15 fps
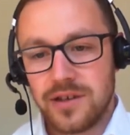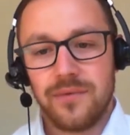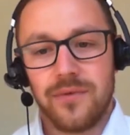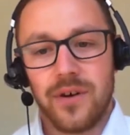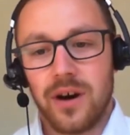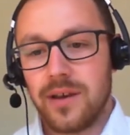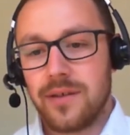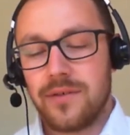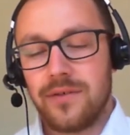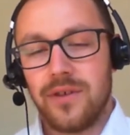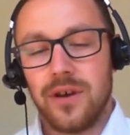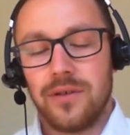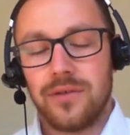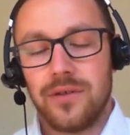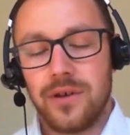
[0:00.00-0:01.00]
device
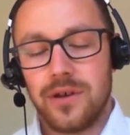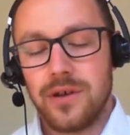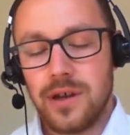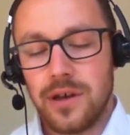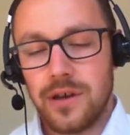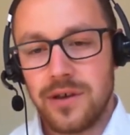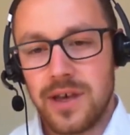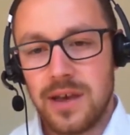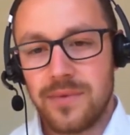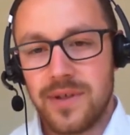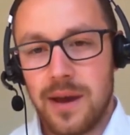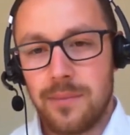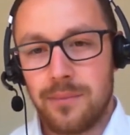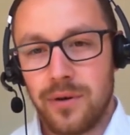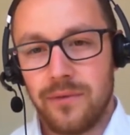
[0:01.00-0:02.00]
that you keep
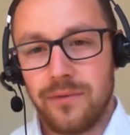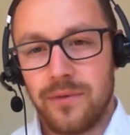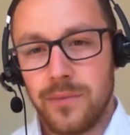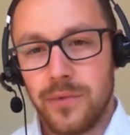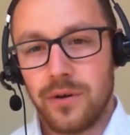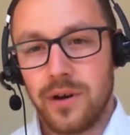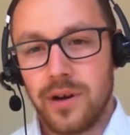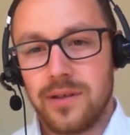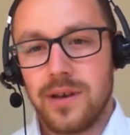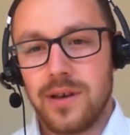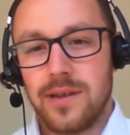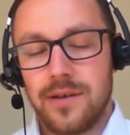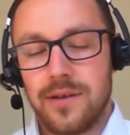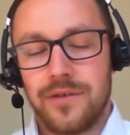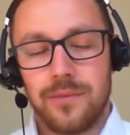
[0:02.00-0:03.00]
separate from your
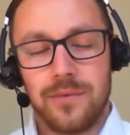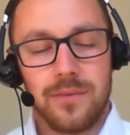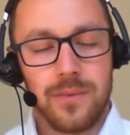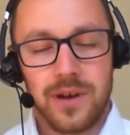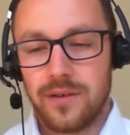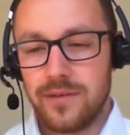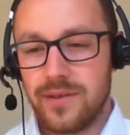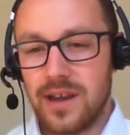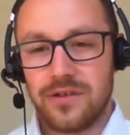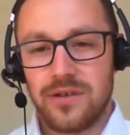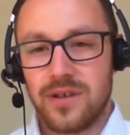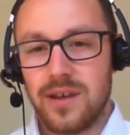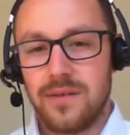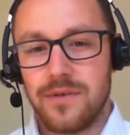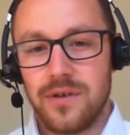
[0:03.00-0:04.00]
IT systems, because that
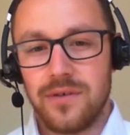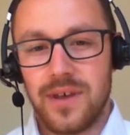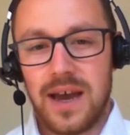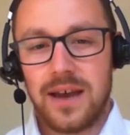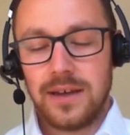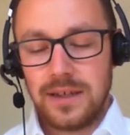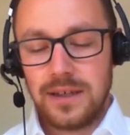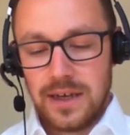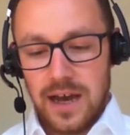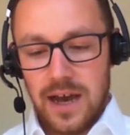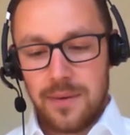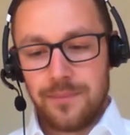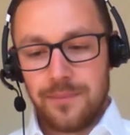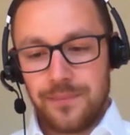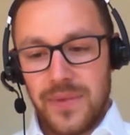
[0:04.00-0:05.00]
just gives you that
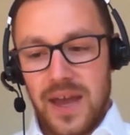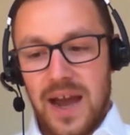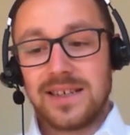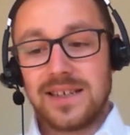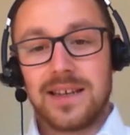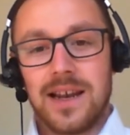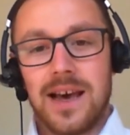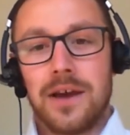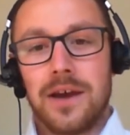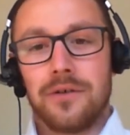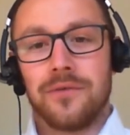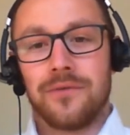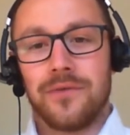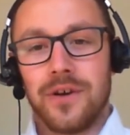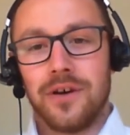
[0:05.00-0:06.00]
added
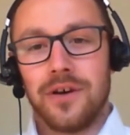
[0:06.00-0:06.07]
layer of